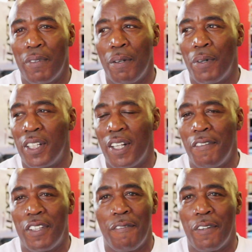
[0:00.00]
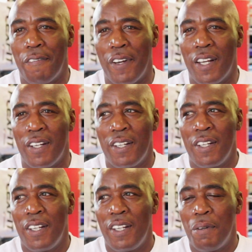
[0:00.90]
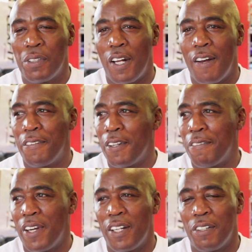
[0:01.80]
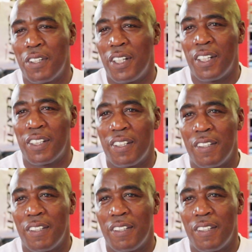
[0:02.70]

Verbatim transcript: He wanted everything for the fighter. It was all for the fight and nothing else.